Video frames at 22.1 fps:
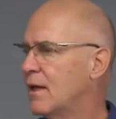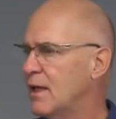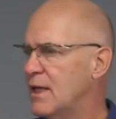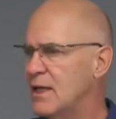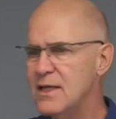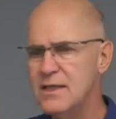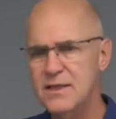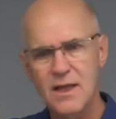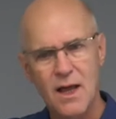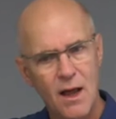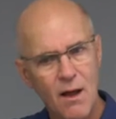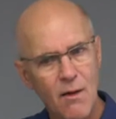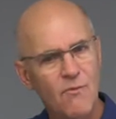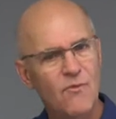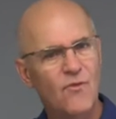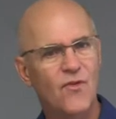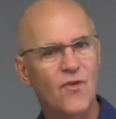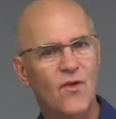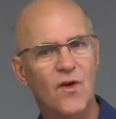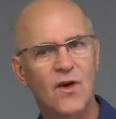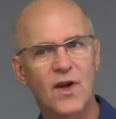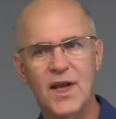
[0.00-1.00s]
He's
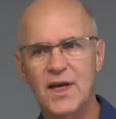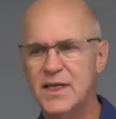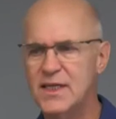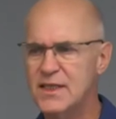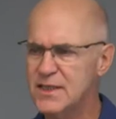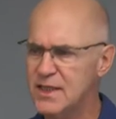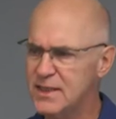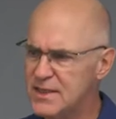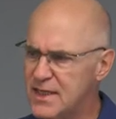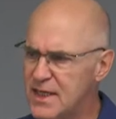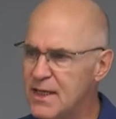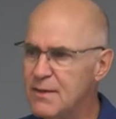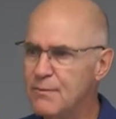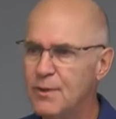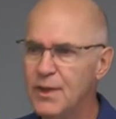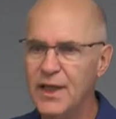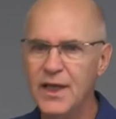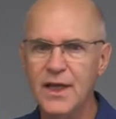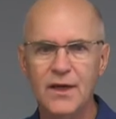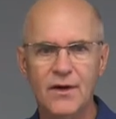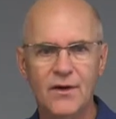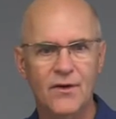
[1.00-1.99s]
helpful, and he's a
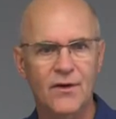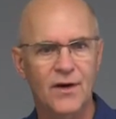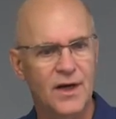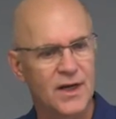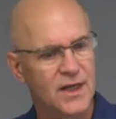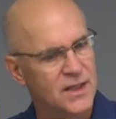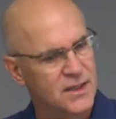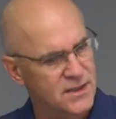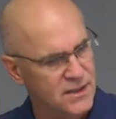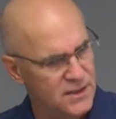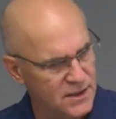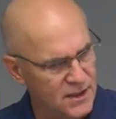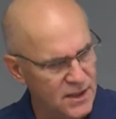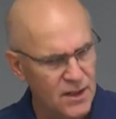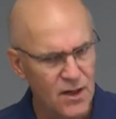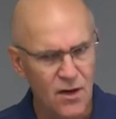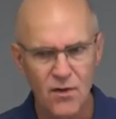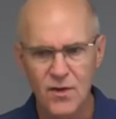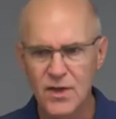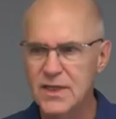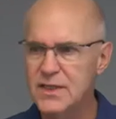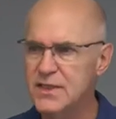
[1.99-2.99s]
team leader, and he's, you
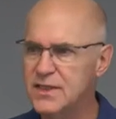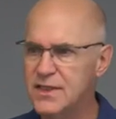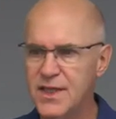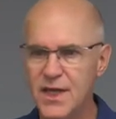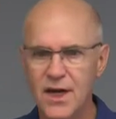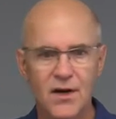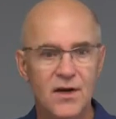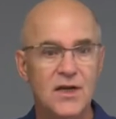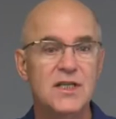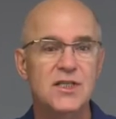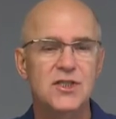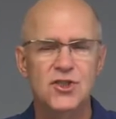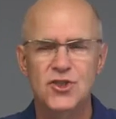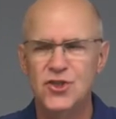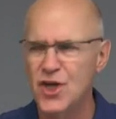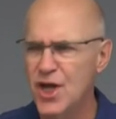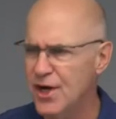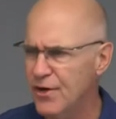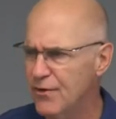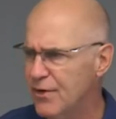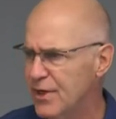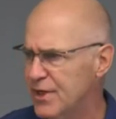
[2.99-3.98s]
know, he's there, he's
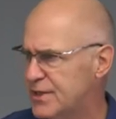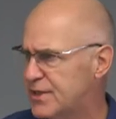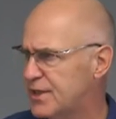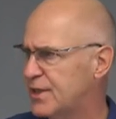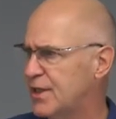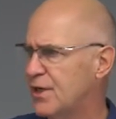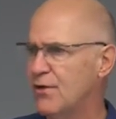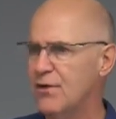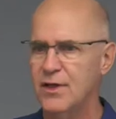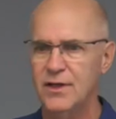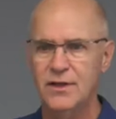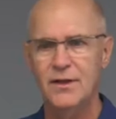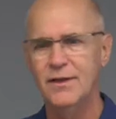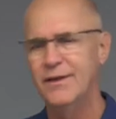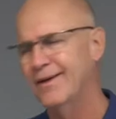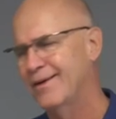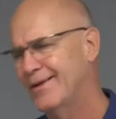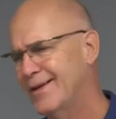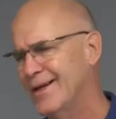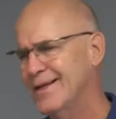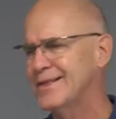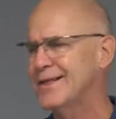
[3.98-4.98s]
generous, you know, he you
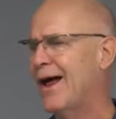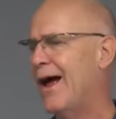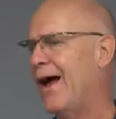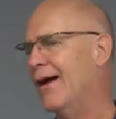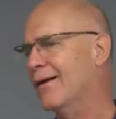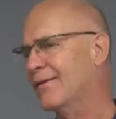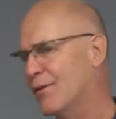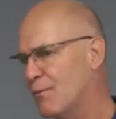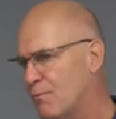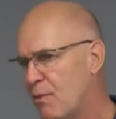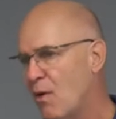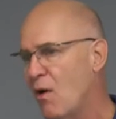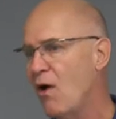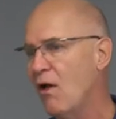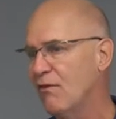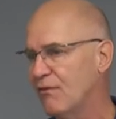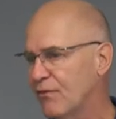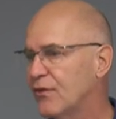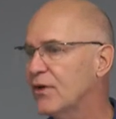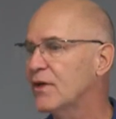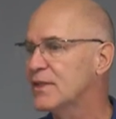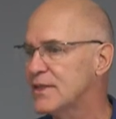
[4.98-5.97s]
know, doesn't hog the
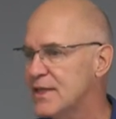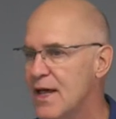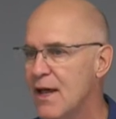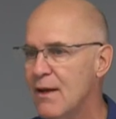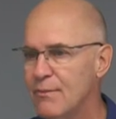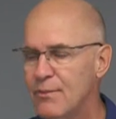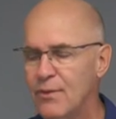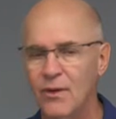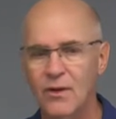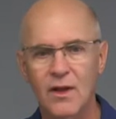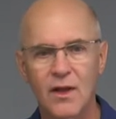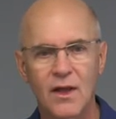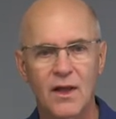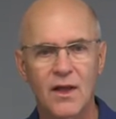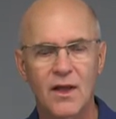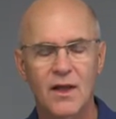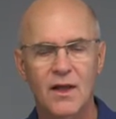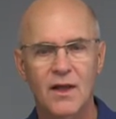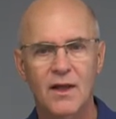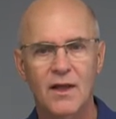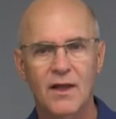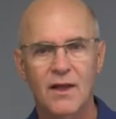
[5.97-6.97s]
ball, for example.
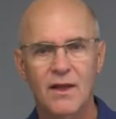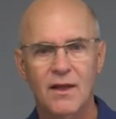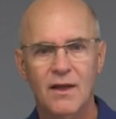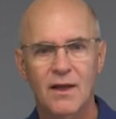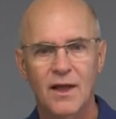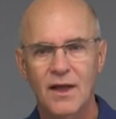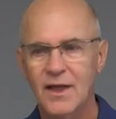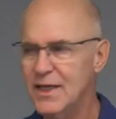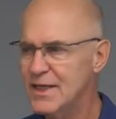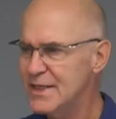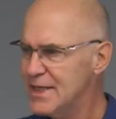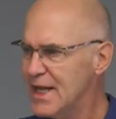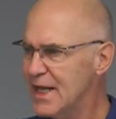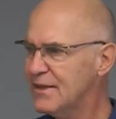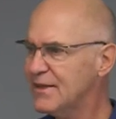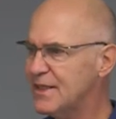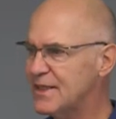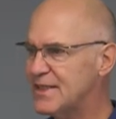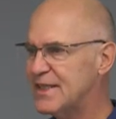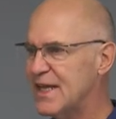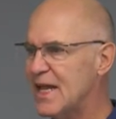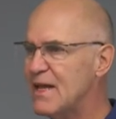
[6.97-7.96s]
Isn't
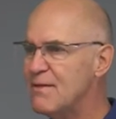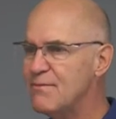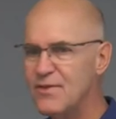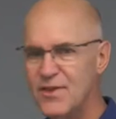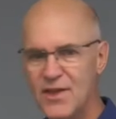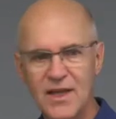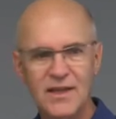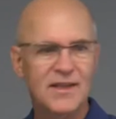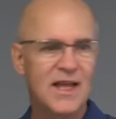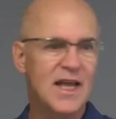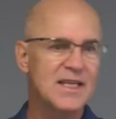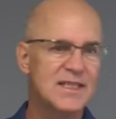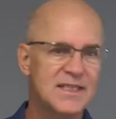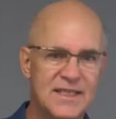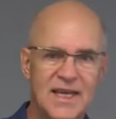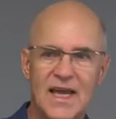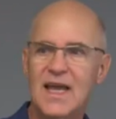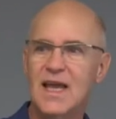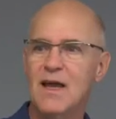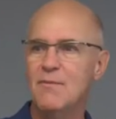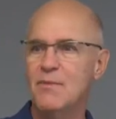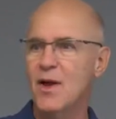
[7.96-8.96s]
that the same thing they
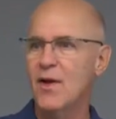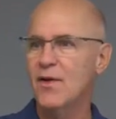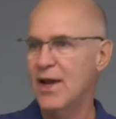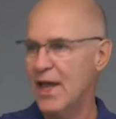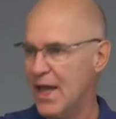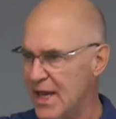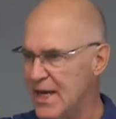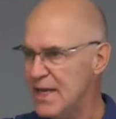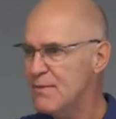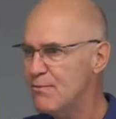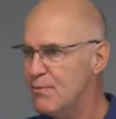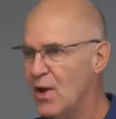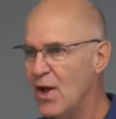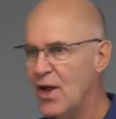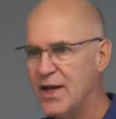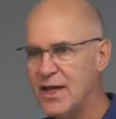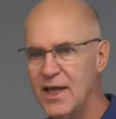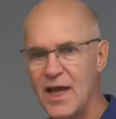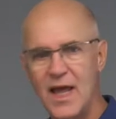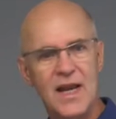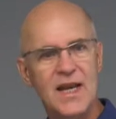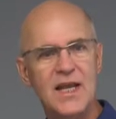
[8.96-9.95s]
say about
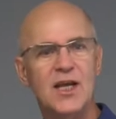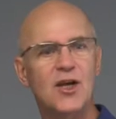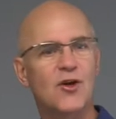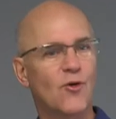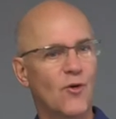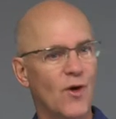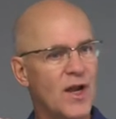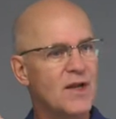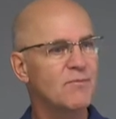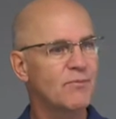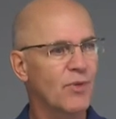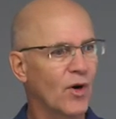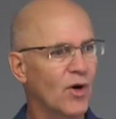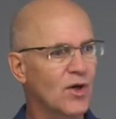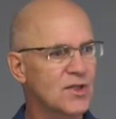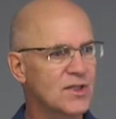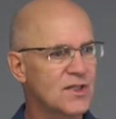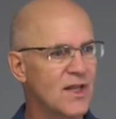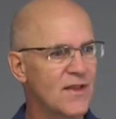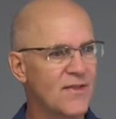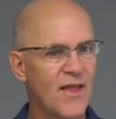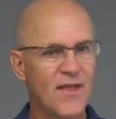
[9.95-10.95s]
anybody, any great
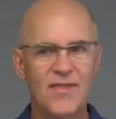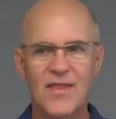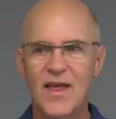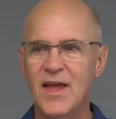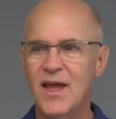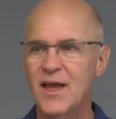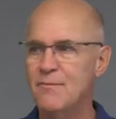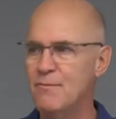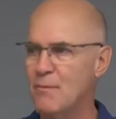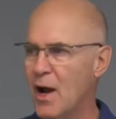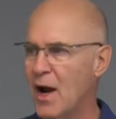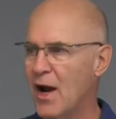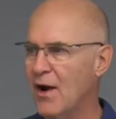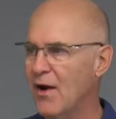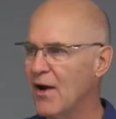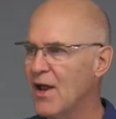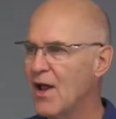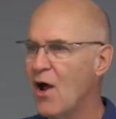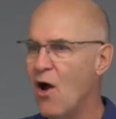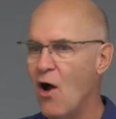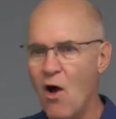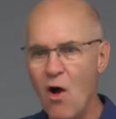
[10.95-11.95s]
person that they
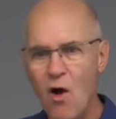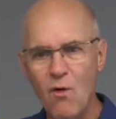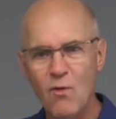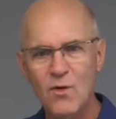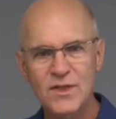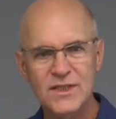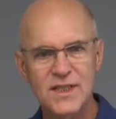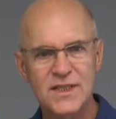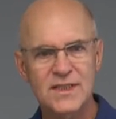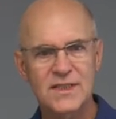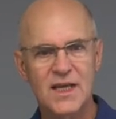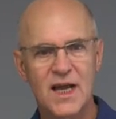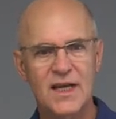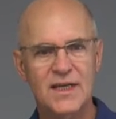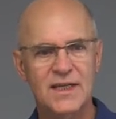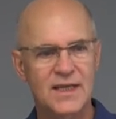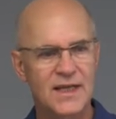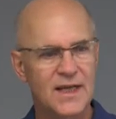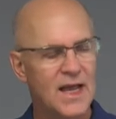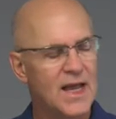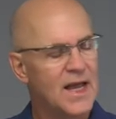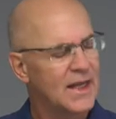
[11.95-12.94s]
admire? Always this
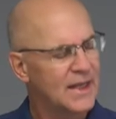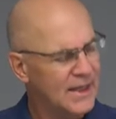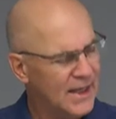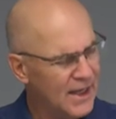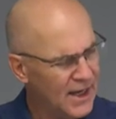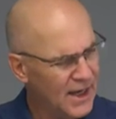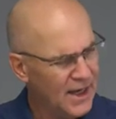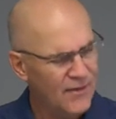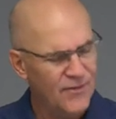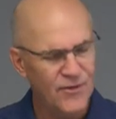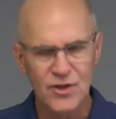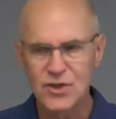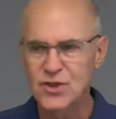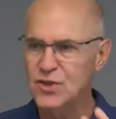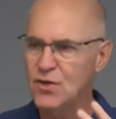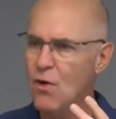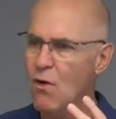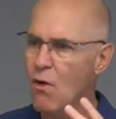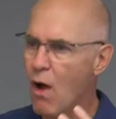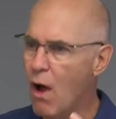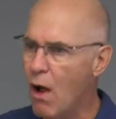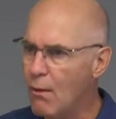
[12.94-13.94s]
idea, yeah, they're
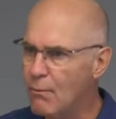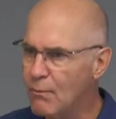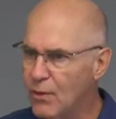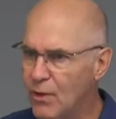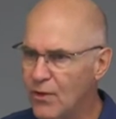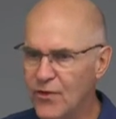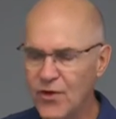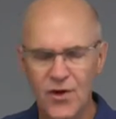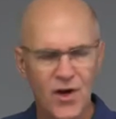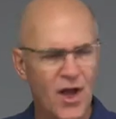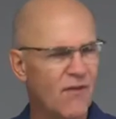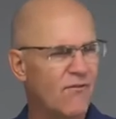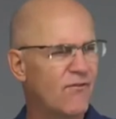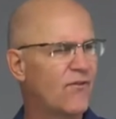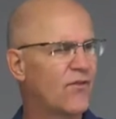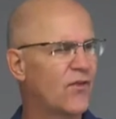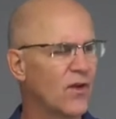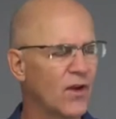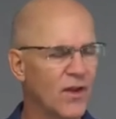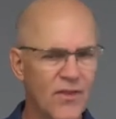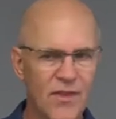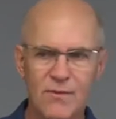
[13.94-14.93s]
so humble, they're not
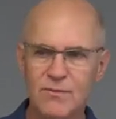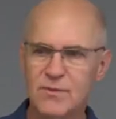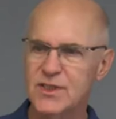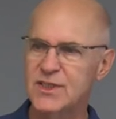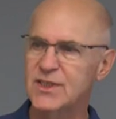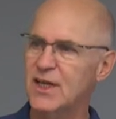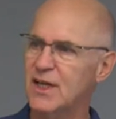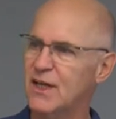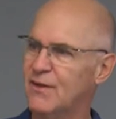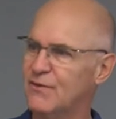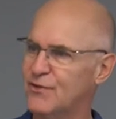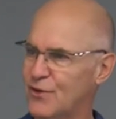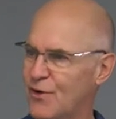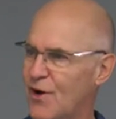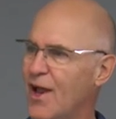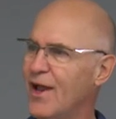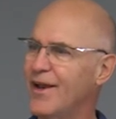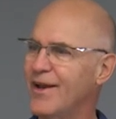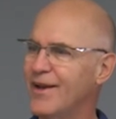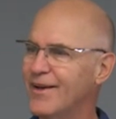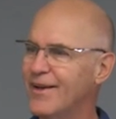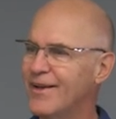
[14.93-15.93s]
full of themselves,
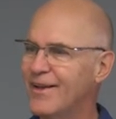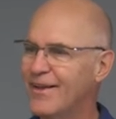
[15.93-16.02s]
right?